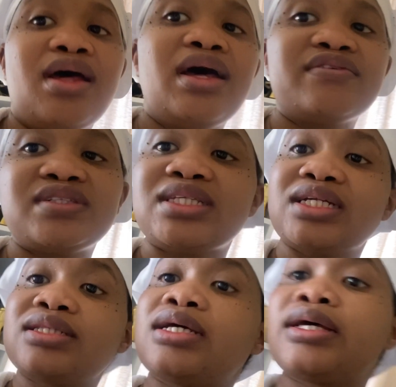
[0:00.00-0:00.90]
i've
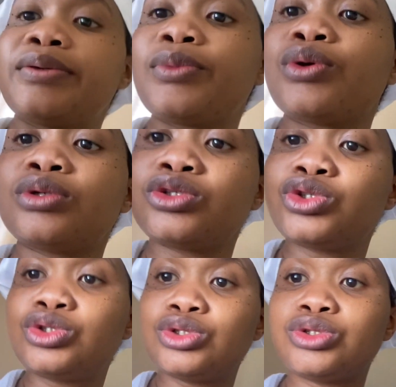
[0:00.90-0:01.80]
decided that i'm going
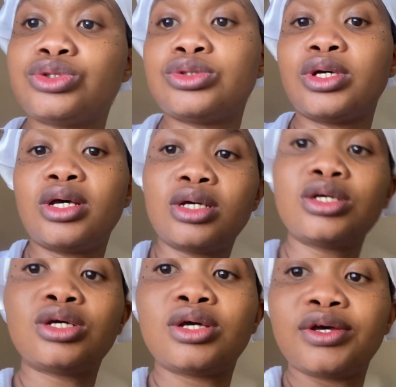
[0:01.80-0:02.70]
to
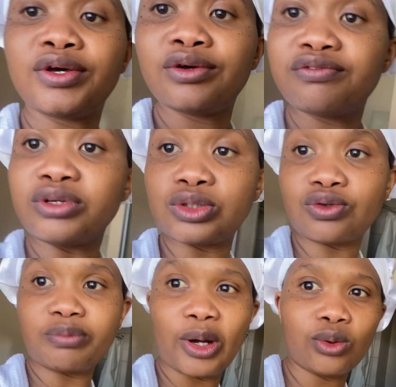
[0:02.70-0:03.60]
finish
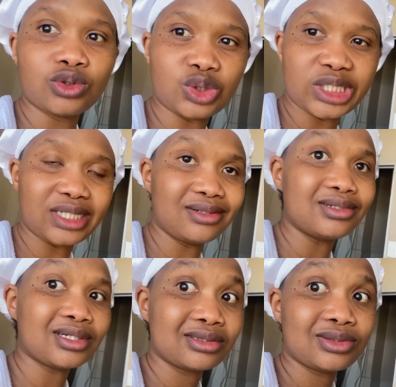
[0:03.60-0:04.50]
off my laundry
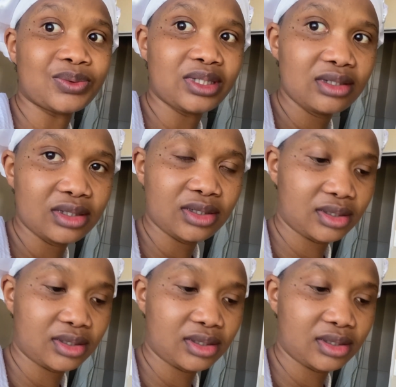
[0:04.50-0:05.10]
next week